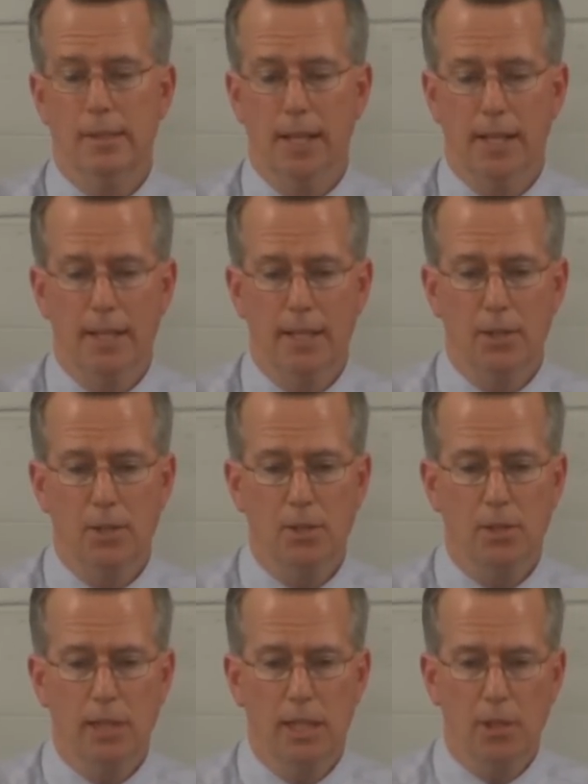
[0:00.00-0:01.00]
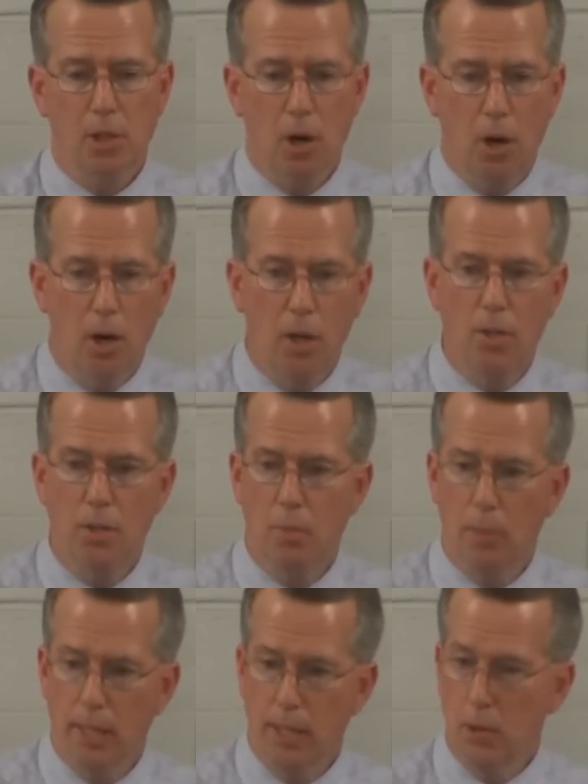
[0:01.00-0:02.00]
that it's, it's hard to
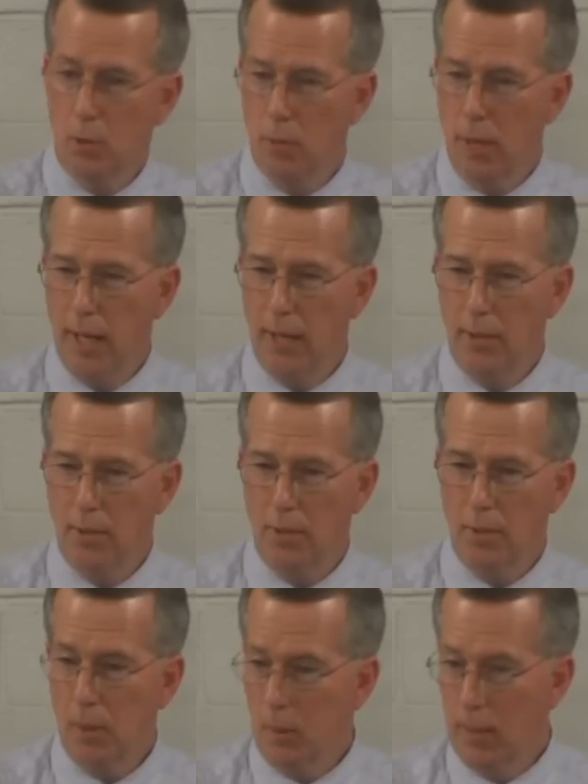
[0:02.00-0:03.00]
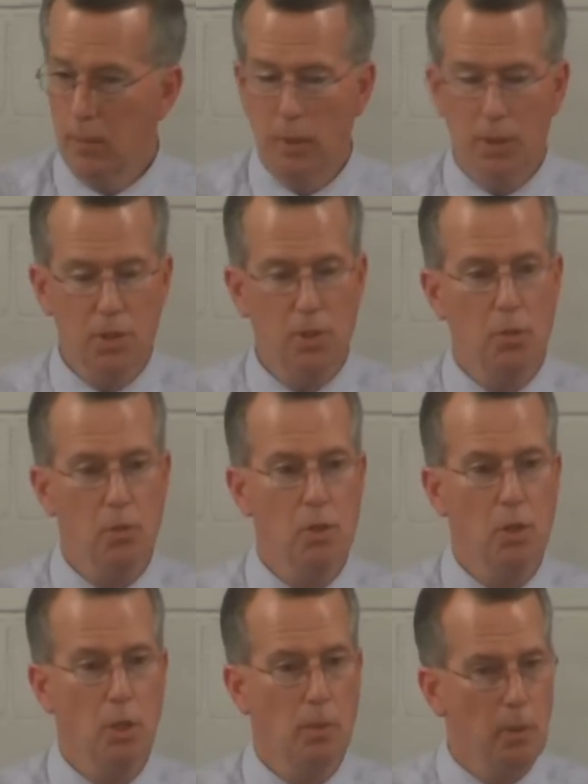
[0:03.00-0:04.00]
break those patterns. I mean, we, we listen to a
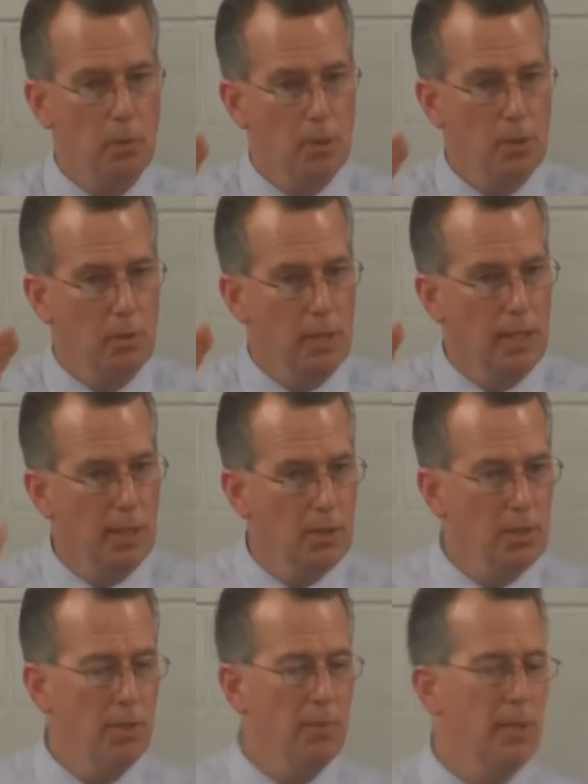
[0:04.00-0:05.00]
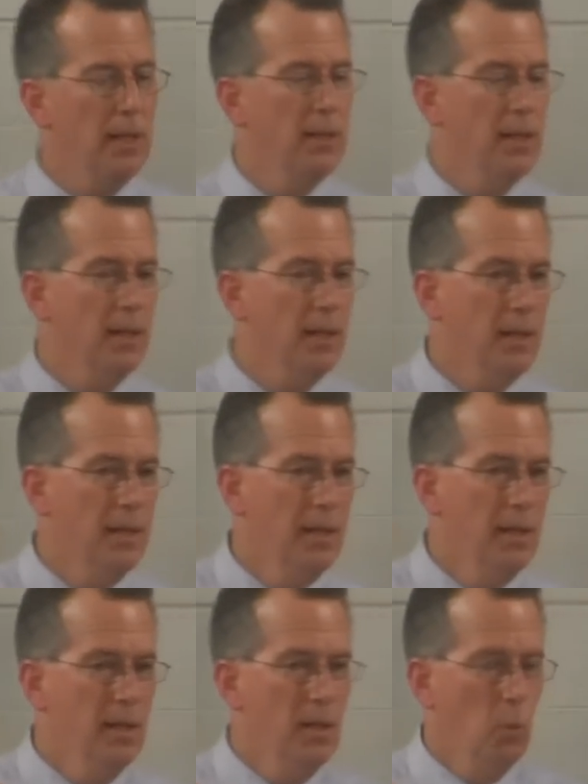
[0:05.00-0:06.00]
sermon and we, we hear something that
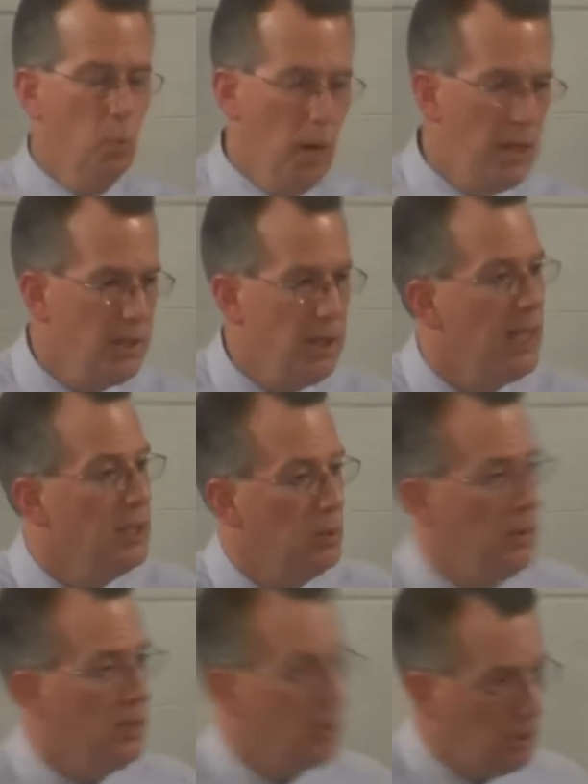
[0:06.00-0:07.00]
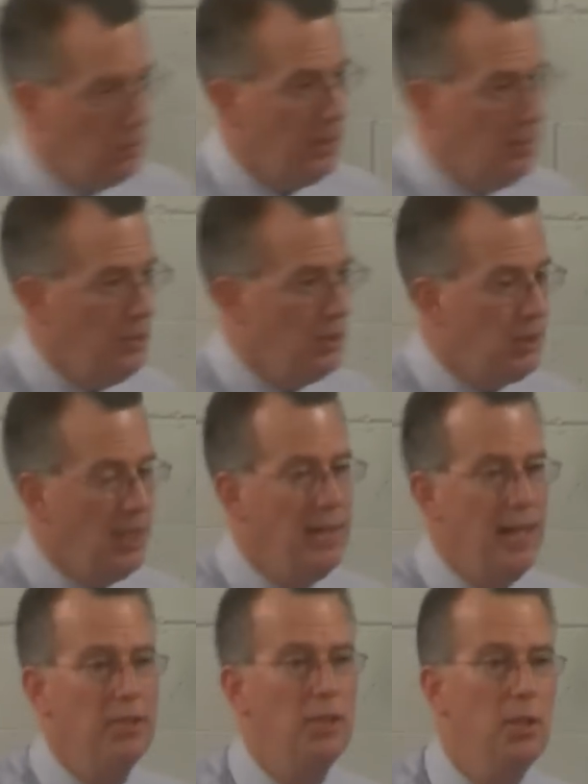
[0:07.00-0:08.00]
resonates with us. We, we say,
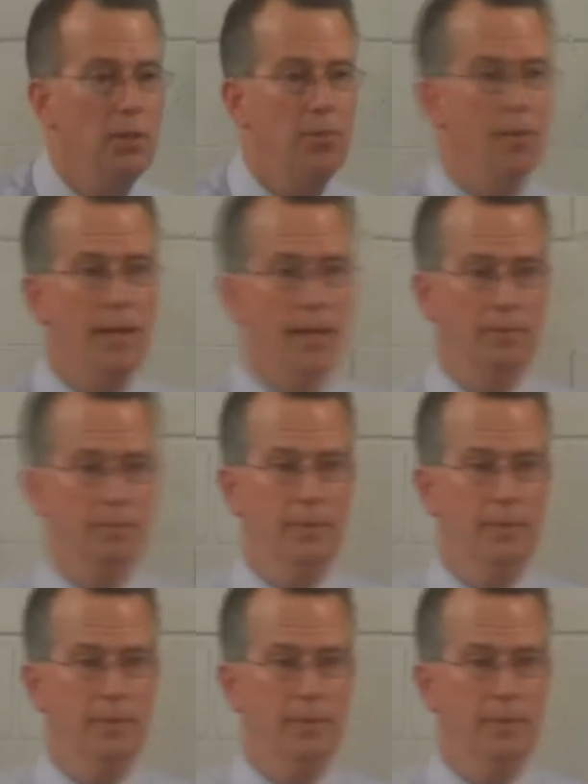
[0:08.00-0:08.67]
that's a good thing.